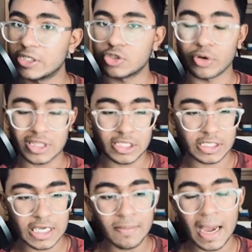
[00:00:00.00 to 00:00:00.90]
to resign the
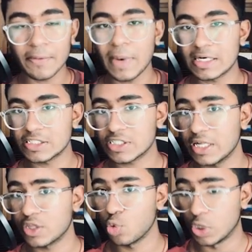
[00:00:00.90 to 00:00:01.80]
game, and Magnus
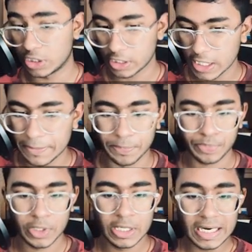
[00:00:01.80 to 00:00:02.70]
Carlsen wins the game.
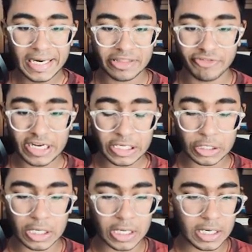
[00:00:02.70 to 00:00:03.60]
It is a very
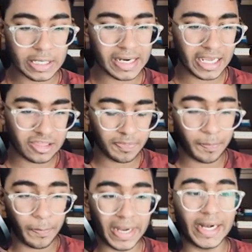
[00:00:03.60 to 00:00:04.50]
uh, nice
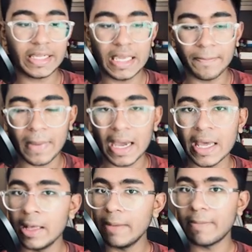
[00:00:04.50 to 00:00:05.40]
played game
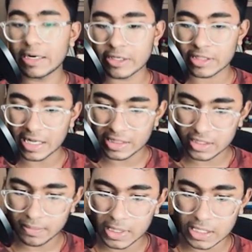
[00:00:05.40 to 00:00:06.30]
by Magnus
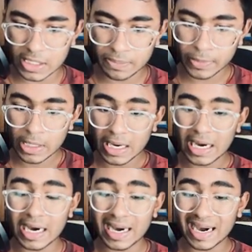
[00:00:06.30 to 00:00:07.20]
Carlsen, but. Uh,
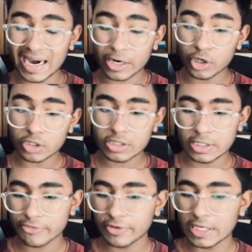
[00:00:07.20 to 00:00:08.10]
Uh, a good thing
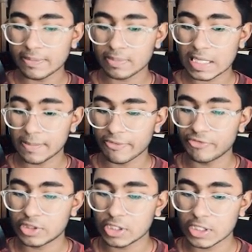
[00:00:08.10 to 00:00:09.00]
we came up
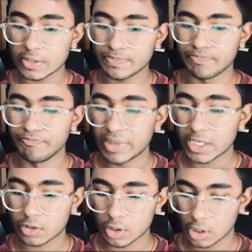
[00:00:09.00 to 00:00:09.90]
with a better
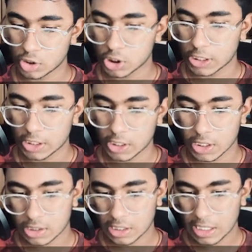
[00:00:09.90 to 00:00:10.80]
solution here
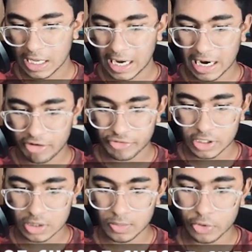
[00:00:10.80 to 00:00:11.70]
is after
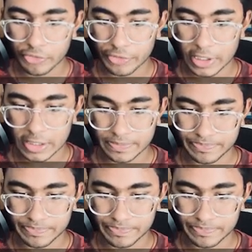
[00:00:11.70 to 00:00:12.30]
the move um,